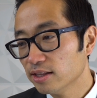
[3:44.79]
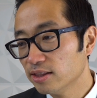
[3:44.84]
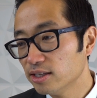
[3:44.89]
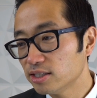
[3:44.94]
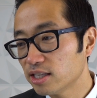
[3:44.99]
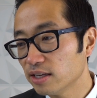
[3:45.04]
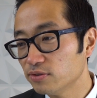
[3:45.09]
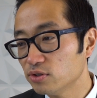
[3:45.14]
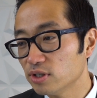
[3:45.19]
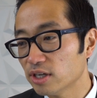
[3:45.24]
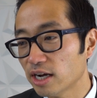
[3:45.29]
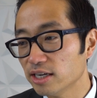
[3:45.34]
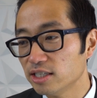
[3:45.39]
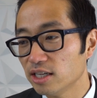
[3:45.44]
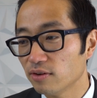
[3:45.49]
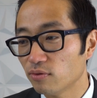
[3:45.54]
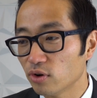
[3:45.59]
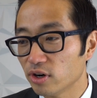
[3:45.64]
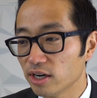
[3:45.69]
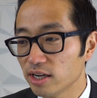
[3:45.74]
This gives you an
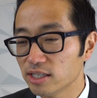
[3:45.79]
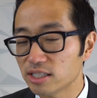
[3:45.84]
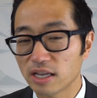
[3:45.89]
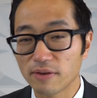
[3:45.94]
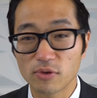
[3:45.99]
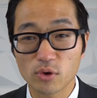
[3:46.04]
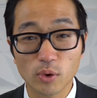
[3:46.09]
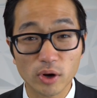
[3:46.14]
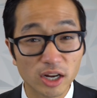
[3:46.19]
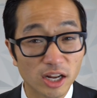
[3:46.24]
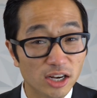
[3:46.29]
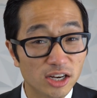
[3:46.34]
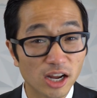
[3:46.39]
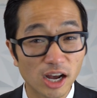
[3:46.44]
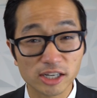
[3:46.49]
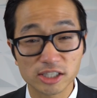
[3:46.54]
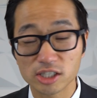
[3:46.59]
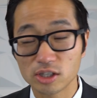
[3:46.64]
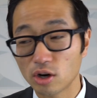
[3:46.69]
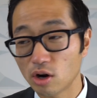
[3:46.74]
idea of what it is. If you want to
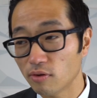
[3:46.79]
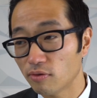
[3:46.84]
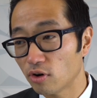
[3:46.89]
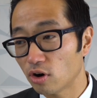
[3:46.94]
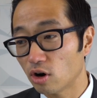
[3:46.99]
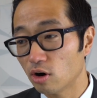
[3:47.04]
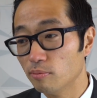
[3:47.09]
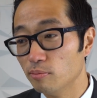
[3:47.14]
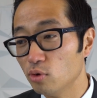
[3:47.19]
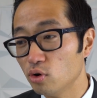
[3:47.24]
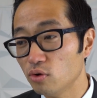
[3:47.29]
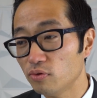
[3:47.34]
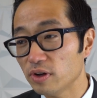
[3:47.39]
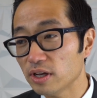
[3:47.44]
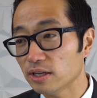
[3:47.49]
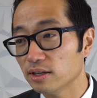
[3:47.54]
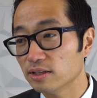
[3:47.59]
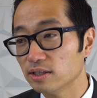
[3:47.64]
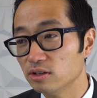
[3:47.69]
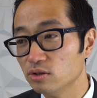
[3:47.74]
nudge it over or move
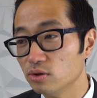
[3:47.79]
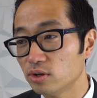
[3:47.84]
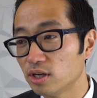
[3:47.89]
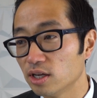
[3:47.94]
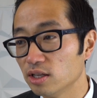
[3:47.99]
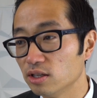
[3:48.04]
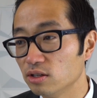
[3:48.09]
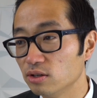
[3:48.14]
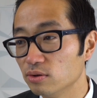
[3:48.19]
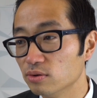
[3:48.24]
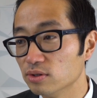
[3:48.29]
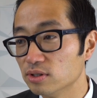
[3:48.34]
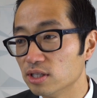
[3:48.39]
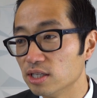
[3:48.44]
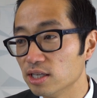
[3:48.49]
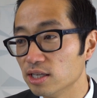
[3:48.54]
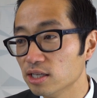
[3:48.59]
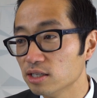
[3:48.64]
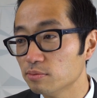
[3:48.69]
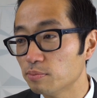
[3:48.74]
it, you can use
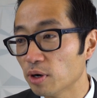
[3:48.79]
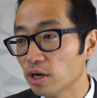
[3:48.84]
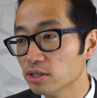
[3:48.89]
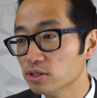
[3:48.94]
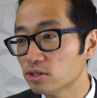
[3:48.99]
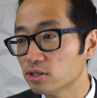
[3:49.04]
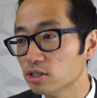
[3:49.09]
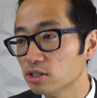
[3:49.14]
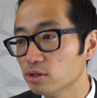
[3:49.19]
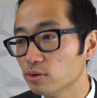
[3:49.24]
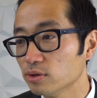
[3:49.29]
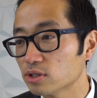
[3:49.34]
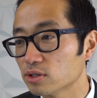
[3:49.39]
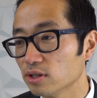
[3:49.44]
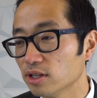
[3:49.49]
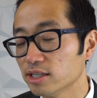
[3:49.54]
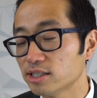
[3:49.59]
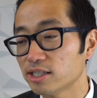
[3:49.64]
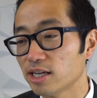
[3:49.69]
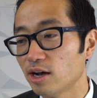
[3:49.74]
these buttons to do it.
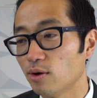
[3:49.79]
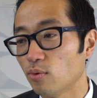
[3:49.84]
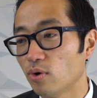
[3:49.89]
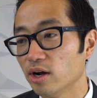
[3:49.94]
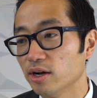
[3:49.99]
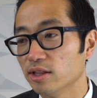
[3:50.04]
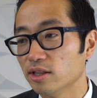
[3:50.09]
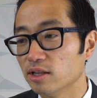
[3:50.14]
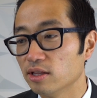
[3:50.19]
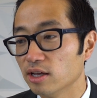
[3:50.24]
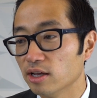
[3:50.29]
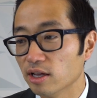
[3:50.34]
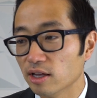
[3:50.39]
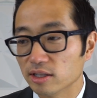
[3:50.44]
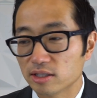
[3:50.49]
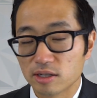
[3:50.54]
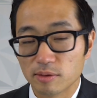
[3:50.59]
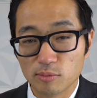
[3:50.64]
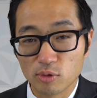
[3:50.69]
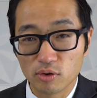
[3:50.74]
So let's say I want
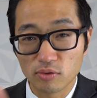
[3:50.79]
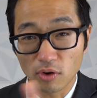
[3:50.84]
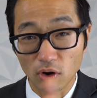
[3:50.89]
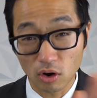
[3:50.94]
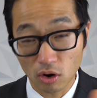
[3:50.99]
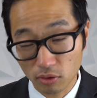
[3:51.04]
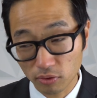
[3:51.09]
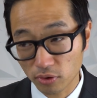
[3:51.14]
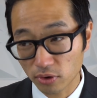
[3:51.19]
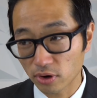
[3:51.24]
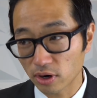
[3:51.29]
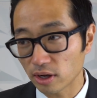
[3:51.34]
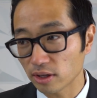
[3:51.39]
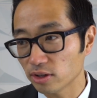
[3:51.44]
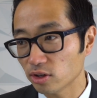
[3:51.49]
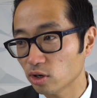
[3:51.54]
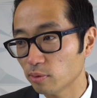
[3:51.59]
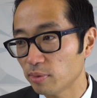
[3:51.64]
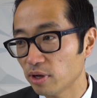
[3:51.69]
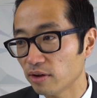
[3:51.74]
the to move over a
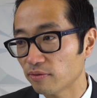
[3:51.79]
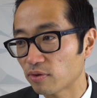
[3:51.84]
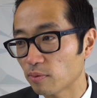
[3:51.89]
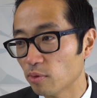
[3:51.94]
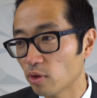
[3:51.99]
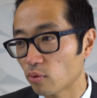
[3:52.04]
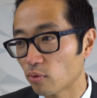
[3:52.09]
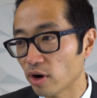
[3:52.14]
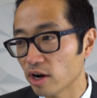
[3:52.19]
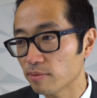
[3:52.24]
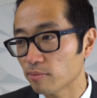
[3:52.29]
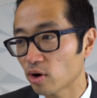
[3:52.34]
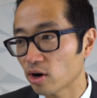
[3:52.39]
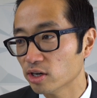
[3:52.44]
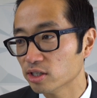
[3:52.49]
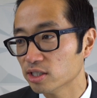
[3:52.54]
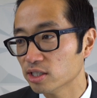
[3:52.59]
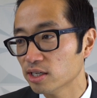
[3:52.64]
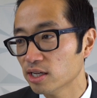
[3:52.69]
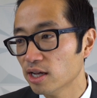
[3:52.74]
little bit from the right
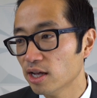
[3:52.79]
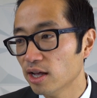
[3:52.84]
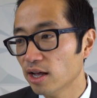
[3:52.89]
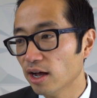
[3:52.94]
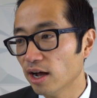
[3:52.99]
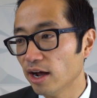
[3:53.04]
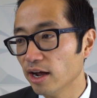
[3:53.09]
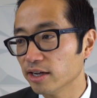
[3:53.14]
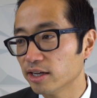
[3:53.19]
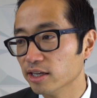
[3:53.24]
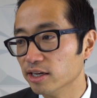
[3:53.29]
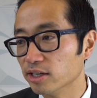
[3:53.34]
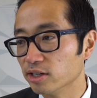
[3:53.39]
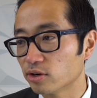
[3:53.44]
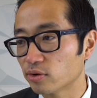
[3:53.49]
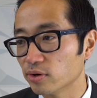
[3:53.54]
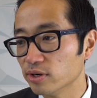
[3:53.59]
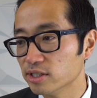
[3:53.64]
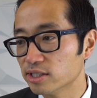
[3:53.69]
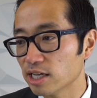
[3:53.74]
margin. I can
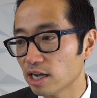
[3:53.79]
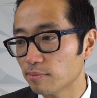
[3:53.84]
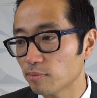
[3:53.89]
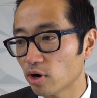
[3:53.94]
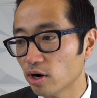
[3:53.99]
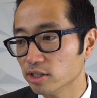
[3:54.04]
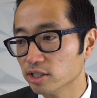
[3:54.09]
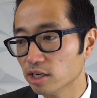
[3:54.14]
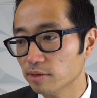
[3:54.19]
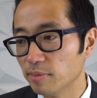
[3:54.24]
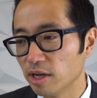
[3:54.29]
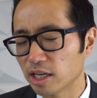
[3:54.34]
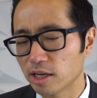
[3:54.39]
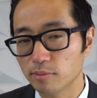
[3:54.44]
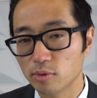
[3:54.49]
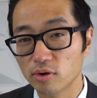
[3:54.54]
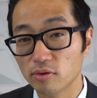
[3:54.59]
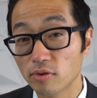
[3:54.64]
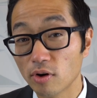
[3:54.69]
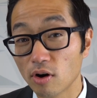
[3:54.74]
increase that margin and make
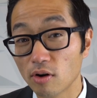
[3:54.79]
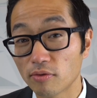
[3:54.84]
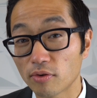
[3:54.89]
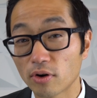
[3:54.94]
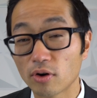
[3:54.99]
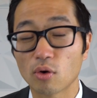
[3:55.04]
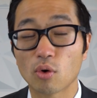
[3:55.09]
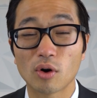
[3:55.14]
it move over.